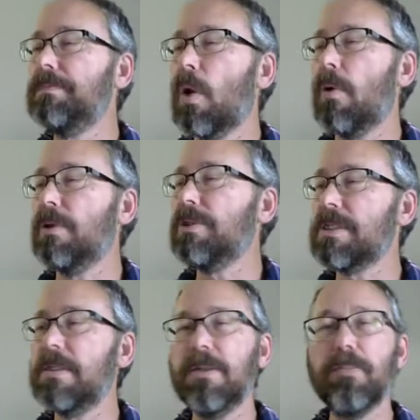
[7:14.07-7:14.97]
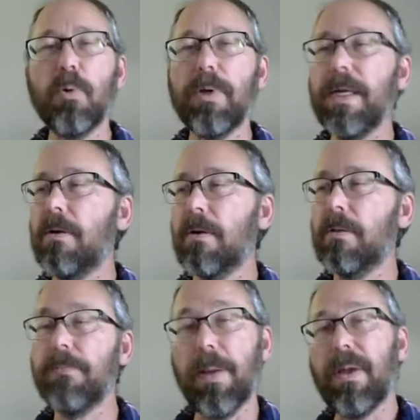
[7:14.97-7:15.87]
Or just an employee, or
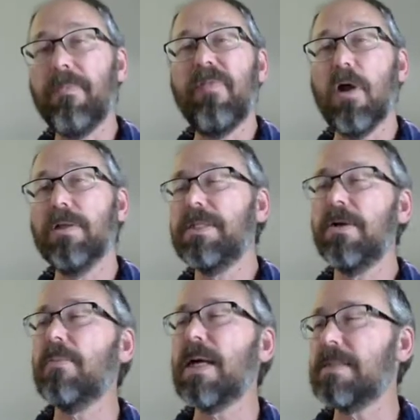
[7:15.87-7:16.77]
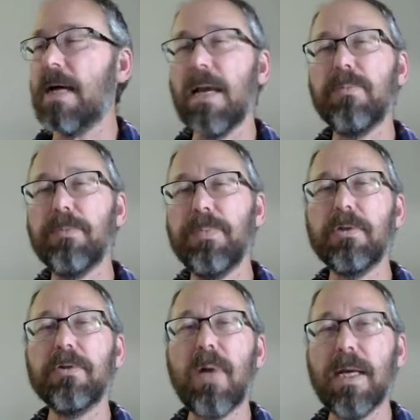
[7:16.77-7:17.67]
maybe I'm volunteering my time to
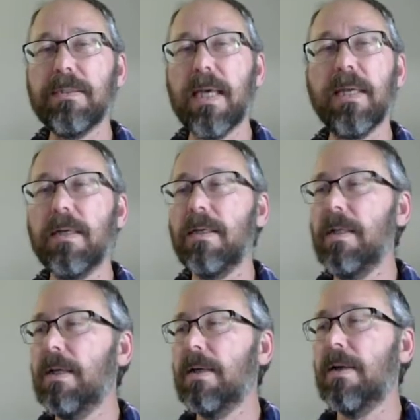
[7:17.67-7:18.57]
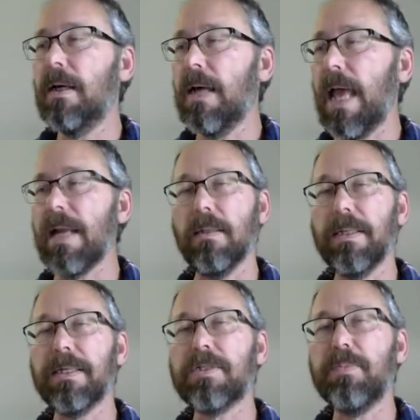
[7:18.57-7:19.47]
build my data
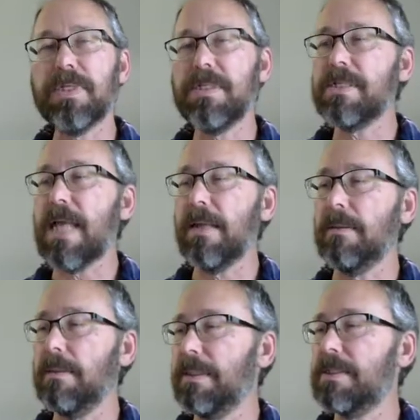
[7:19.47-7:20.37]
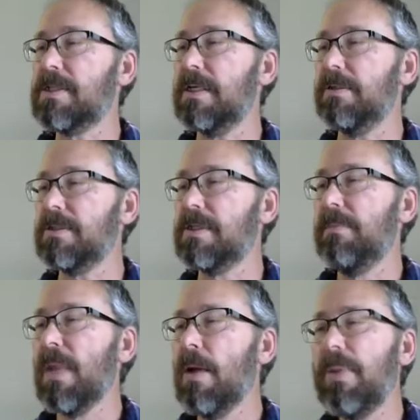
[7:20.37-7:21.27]
analytics, business analytics skills,
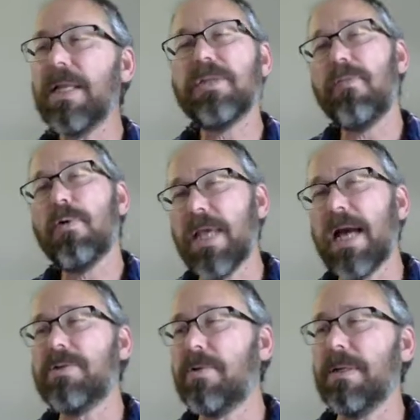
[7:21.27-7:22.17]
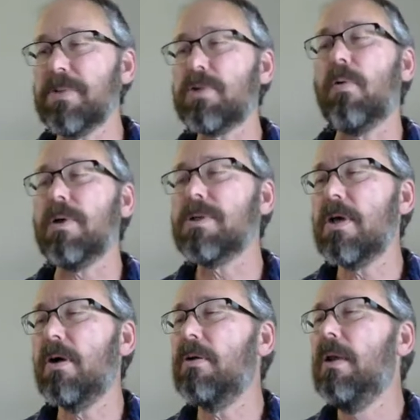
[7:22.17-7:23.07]
but it's for the ice cream store.
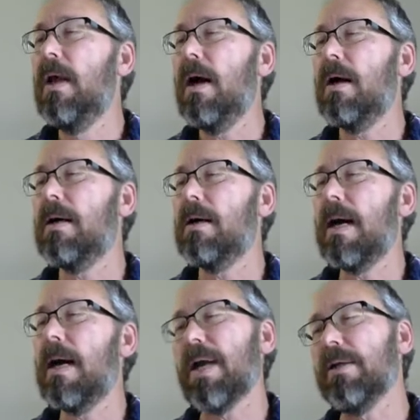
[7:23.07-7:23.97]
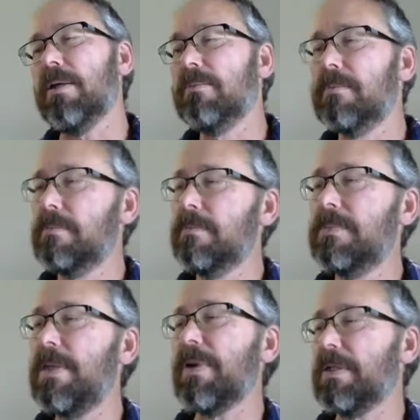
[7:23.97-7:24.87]
So I'm not going to
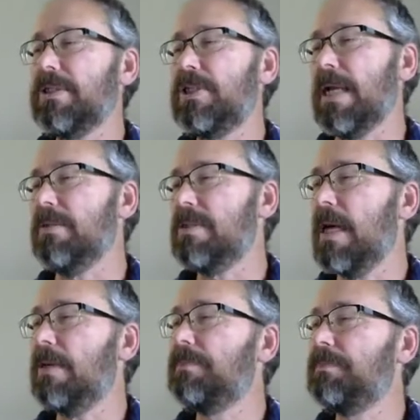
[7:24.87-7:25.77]
typically change that.